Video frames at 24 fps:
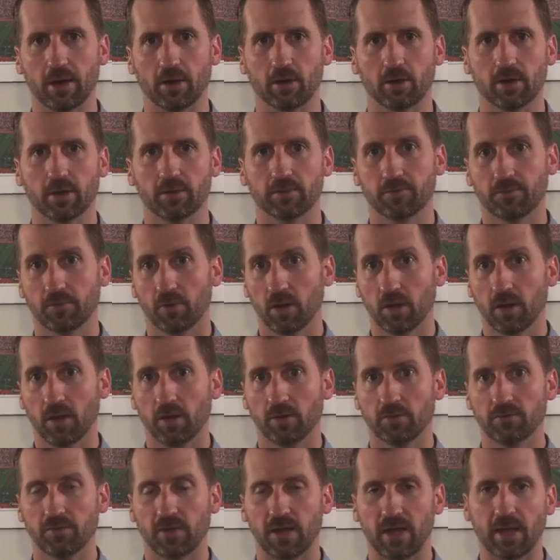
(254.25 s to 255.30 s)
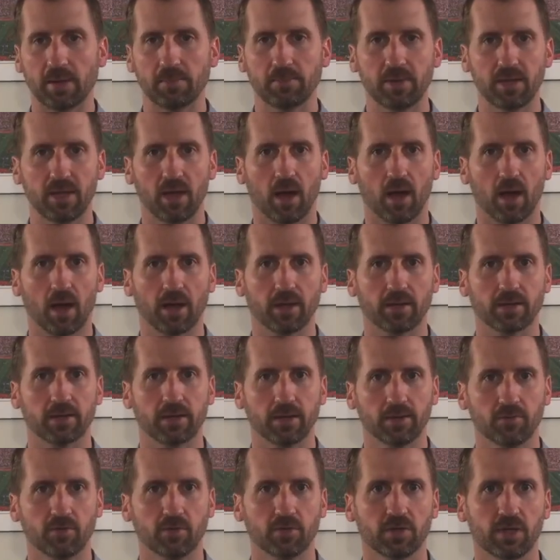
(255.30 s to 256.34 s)
in front of and behind
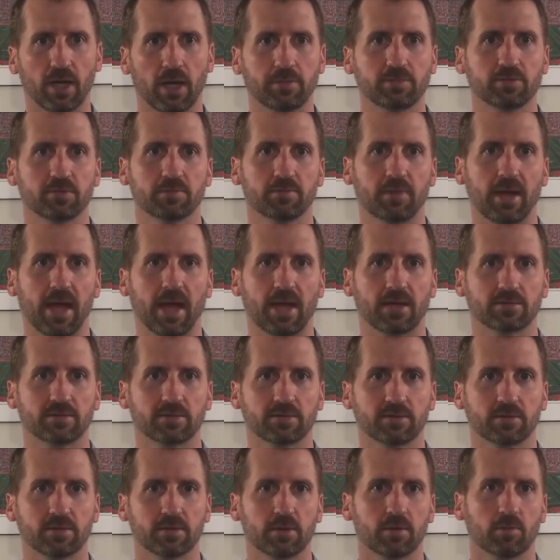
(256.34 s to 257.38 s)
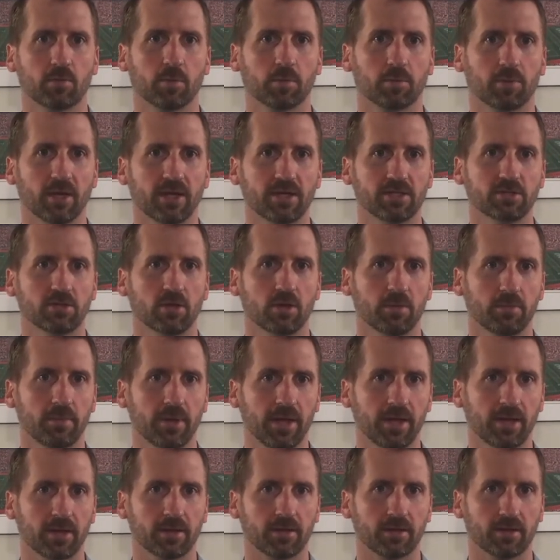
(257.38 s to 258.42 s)
different types of masks that were placed on a
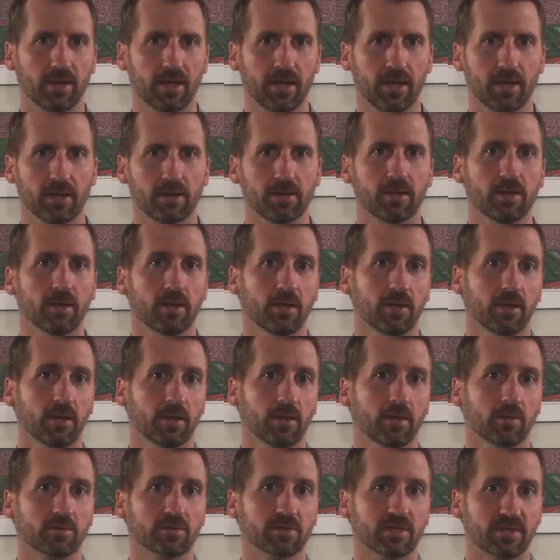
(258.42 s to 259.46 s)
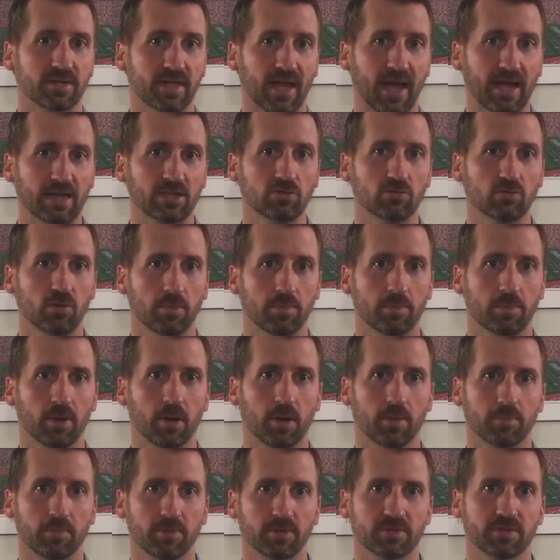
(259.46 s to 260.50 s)
mannequin head that was attached to a
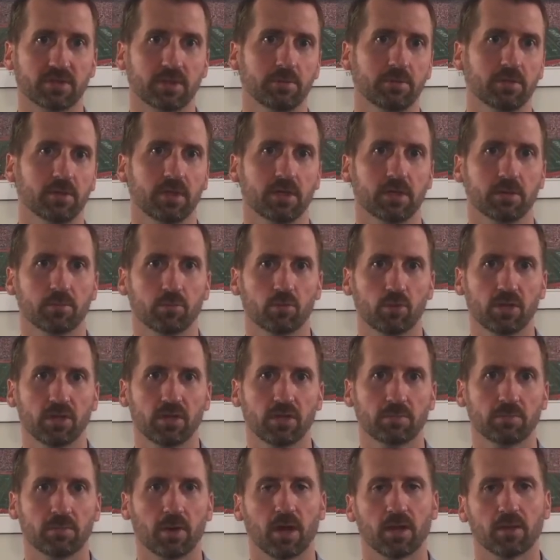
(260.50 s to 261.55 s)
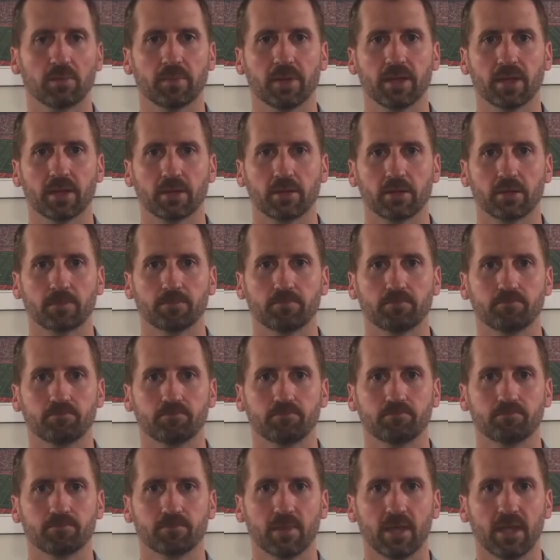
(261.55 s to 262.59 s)
pump that simulated breathing by the mannequin.
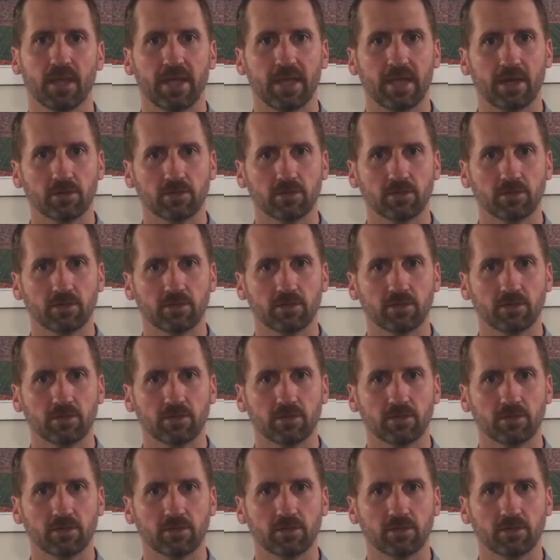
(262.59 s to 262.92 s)
Here's